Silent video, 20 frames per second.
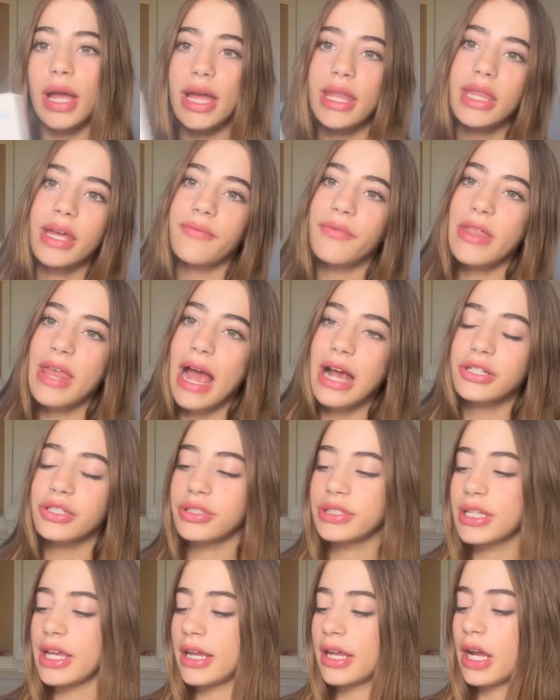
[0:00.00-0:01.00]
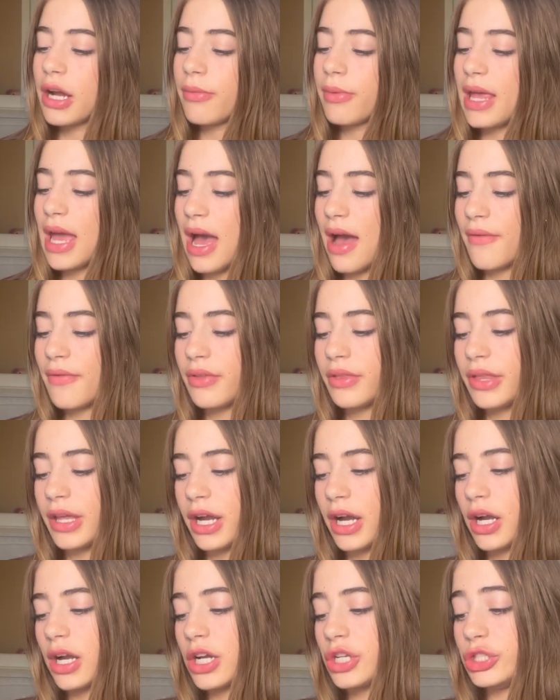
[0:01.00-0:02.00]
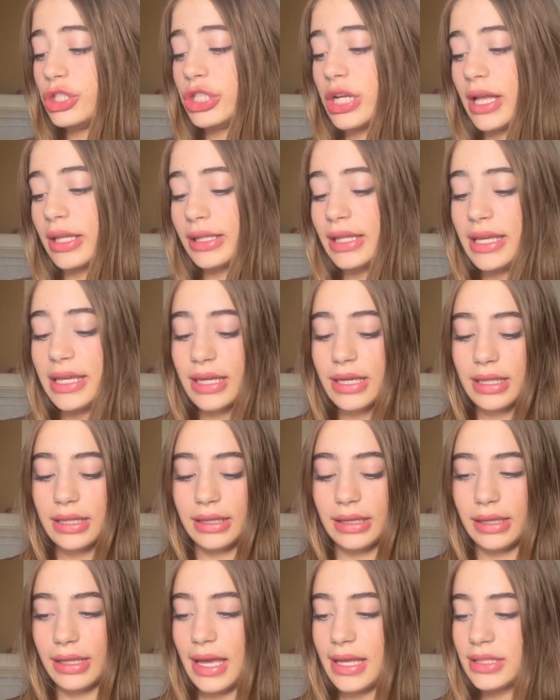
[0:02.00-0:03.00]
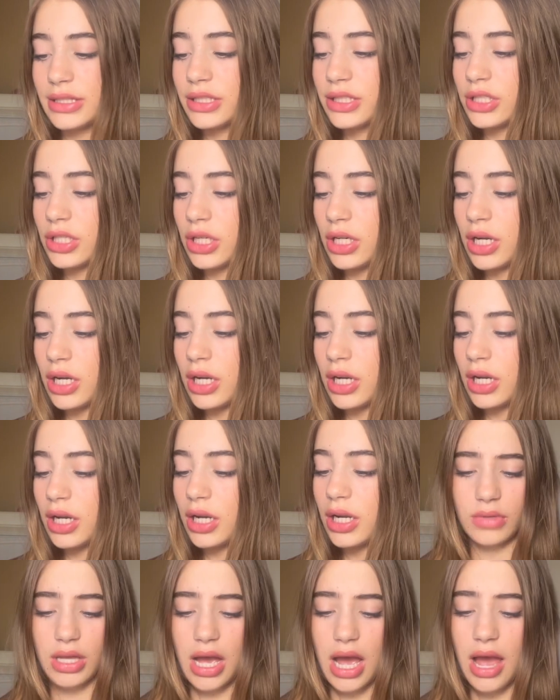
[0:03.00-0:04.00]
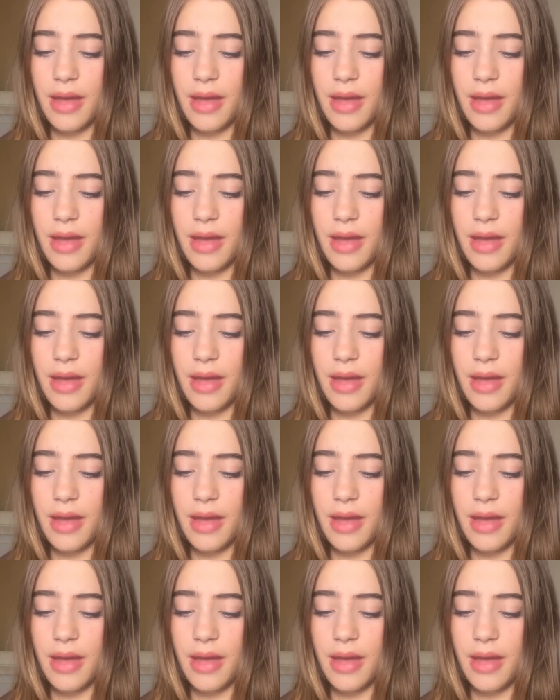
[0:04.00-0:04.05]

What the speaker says: Okay, and then for the actual skincare, we have their jelly cleanser.